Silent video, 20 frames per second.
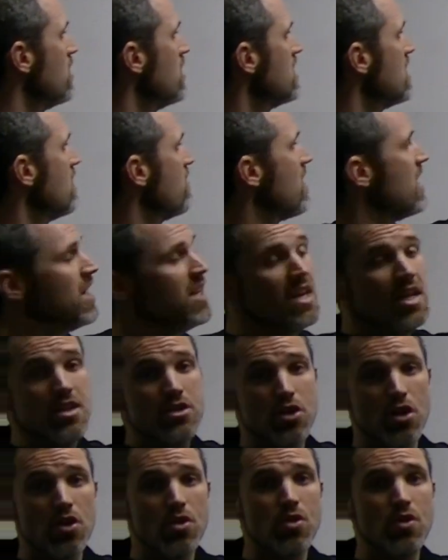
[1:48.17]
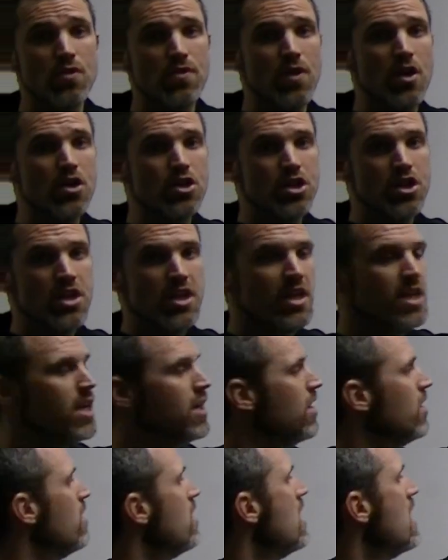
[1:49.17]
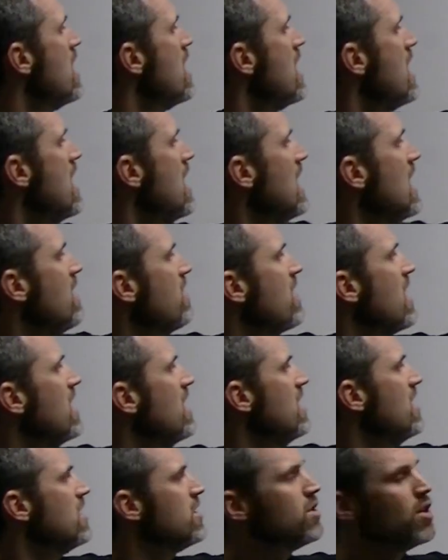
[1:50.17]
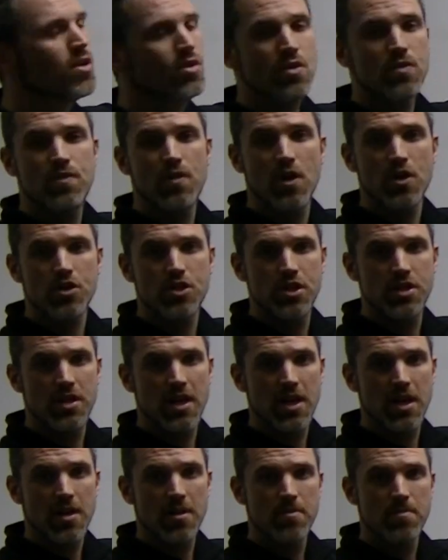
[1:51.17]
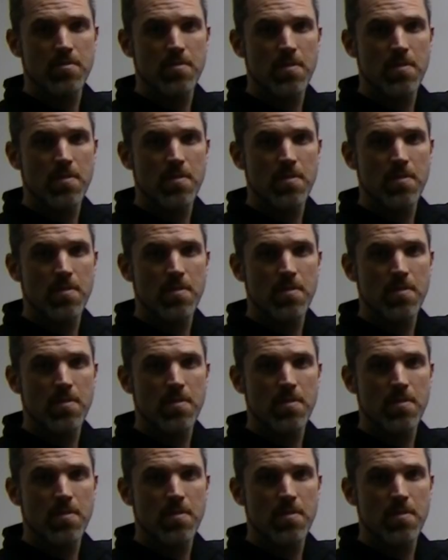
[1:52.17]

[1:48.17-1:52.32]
because I've got an internal function here, and I've got an internal function there.